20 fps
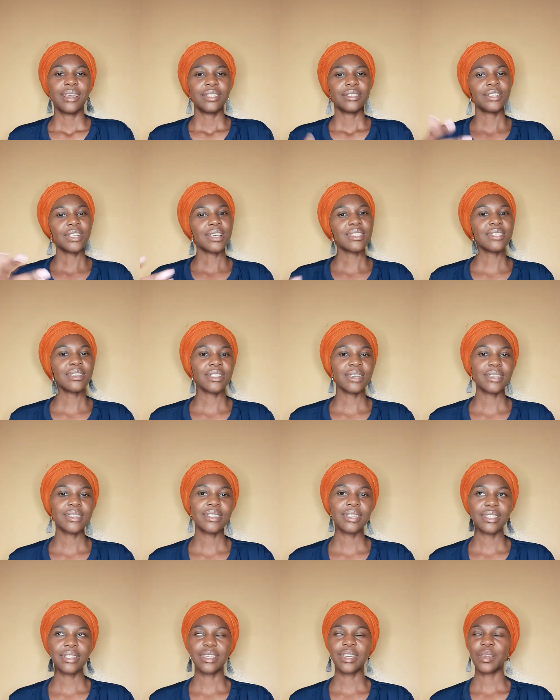Just
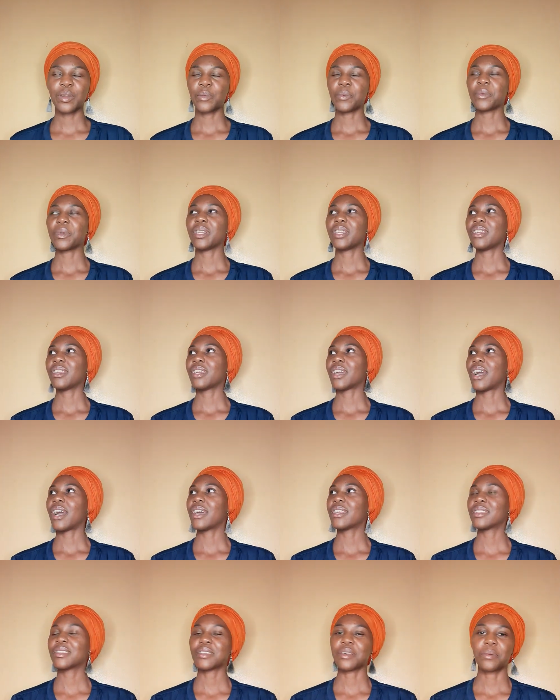yesterday, we
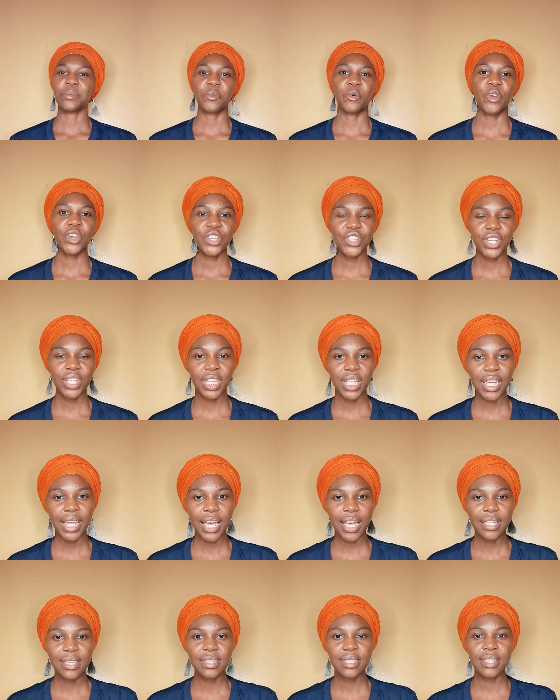had some question and
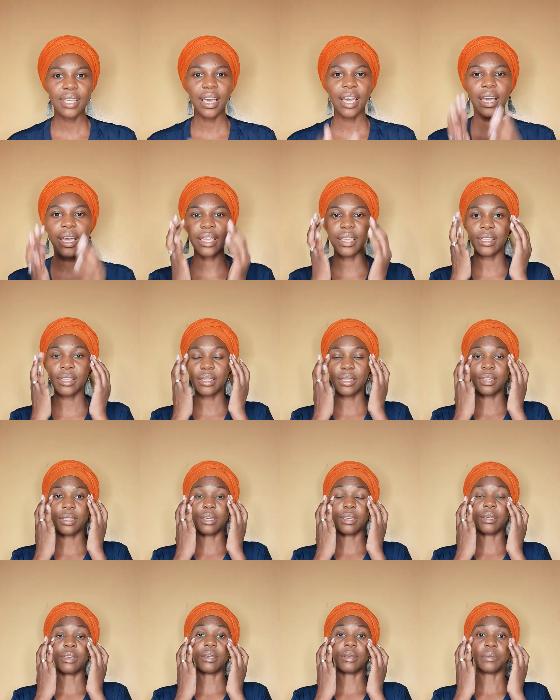answer in
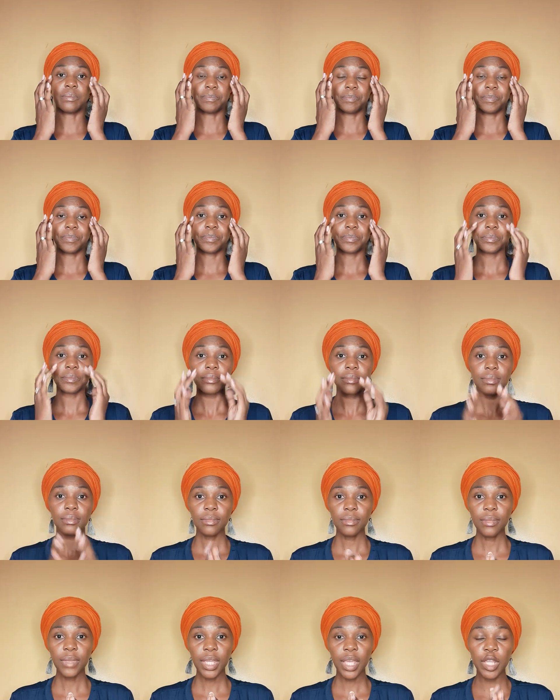
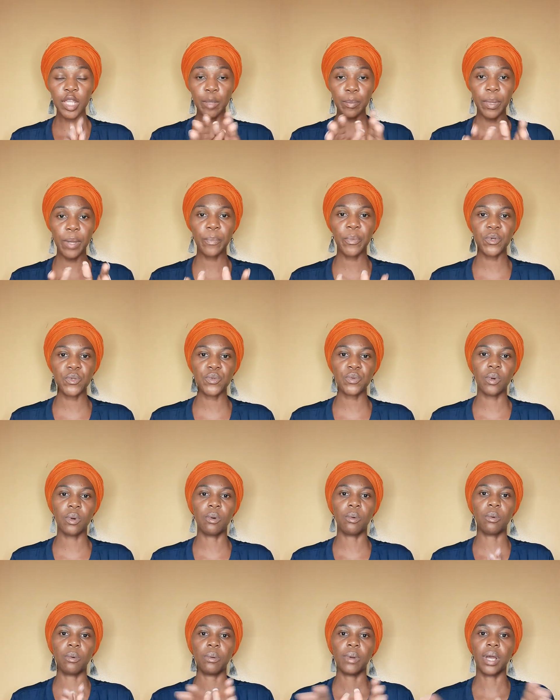the Purpose
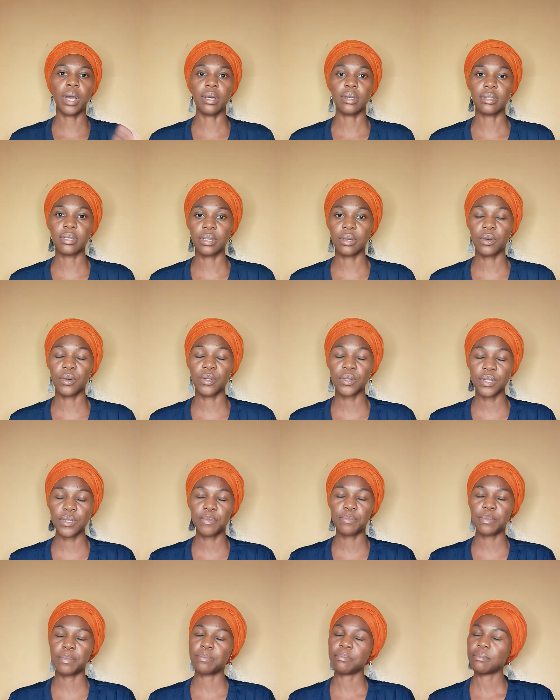Walk singles
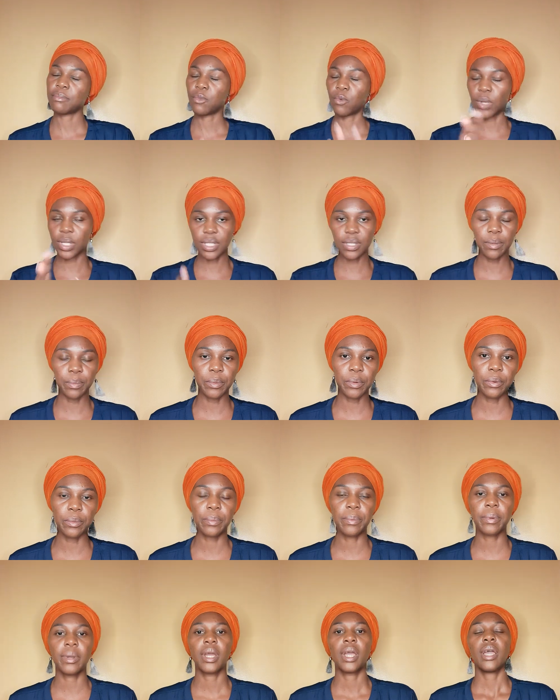WhatsApp group,
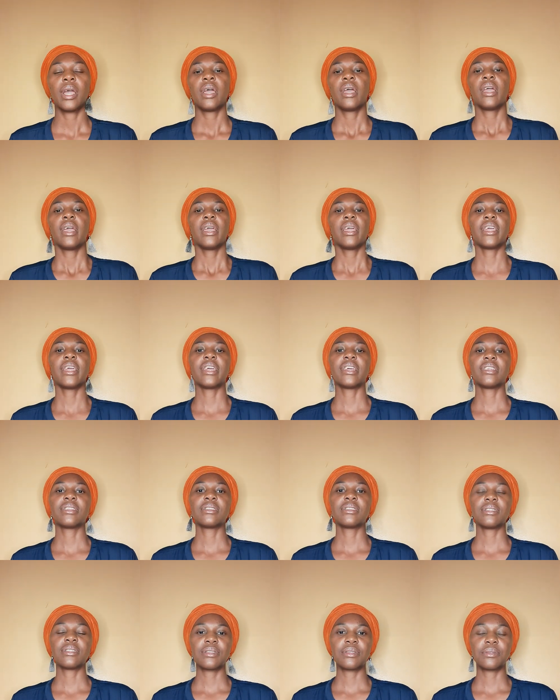
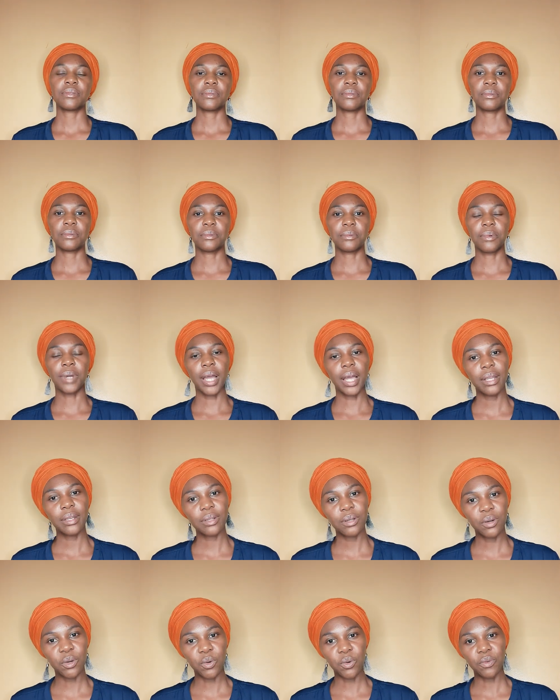and one
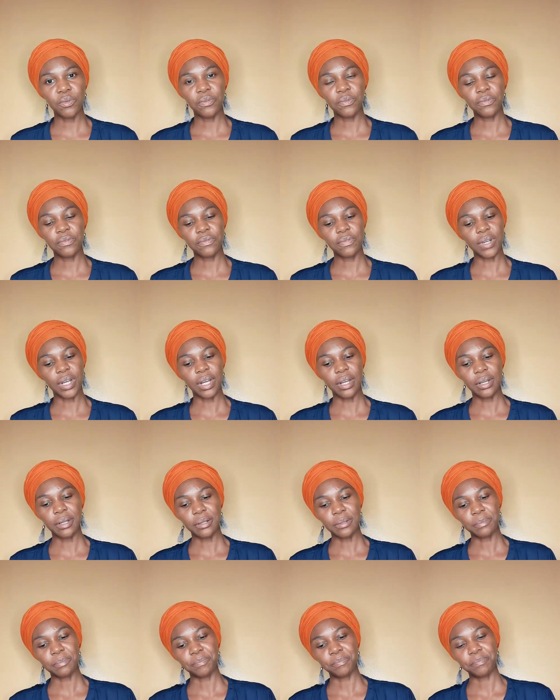of
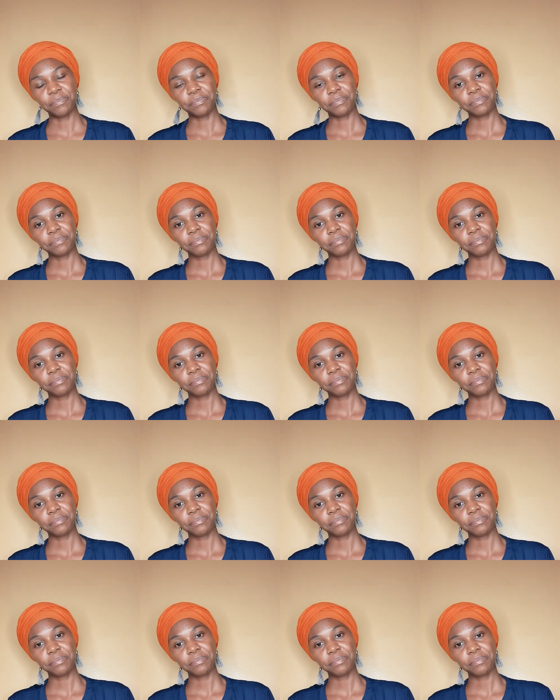the